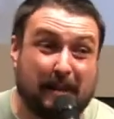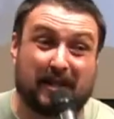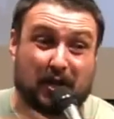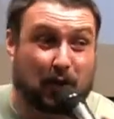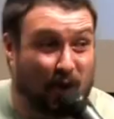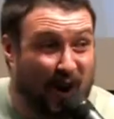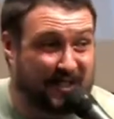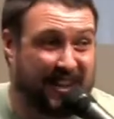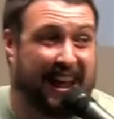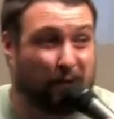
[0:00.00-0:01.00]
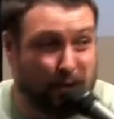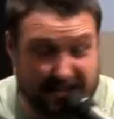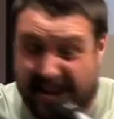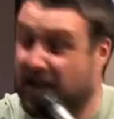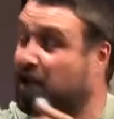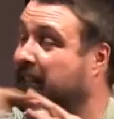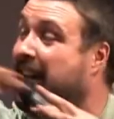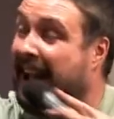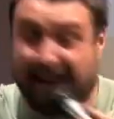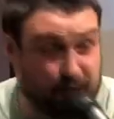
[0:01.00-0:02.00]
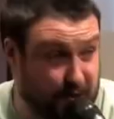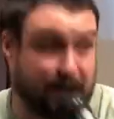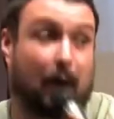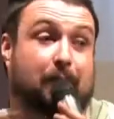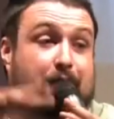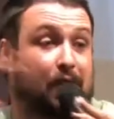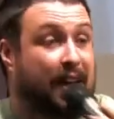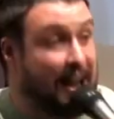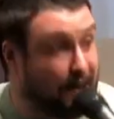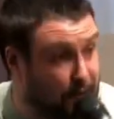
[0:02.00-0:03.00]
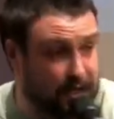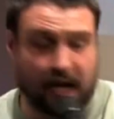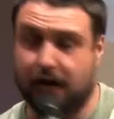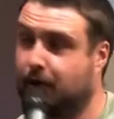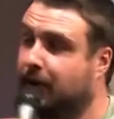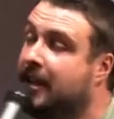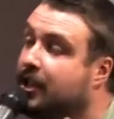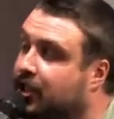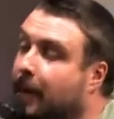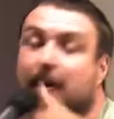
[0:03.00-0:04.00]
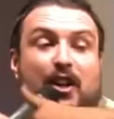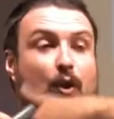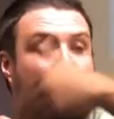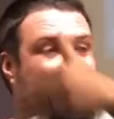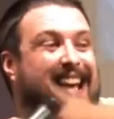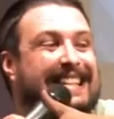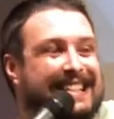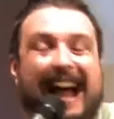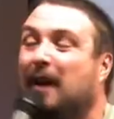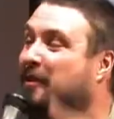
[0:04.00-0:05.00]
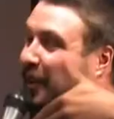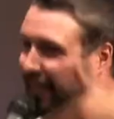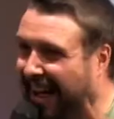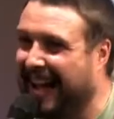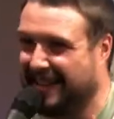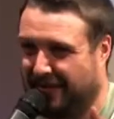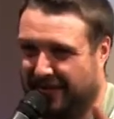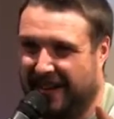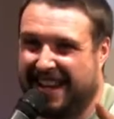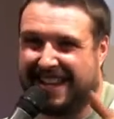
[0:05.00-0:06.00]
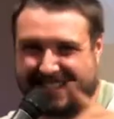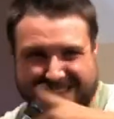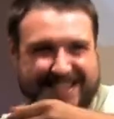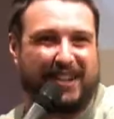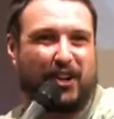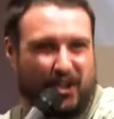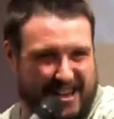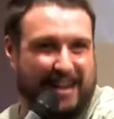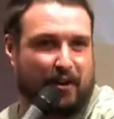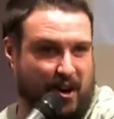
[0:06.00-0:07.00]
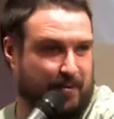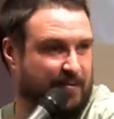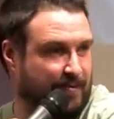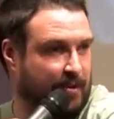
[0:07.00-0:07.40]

pretty much across every nation, every culture, every country. Someone who lays down their life is considered a hero.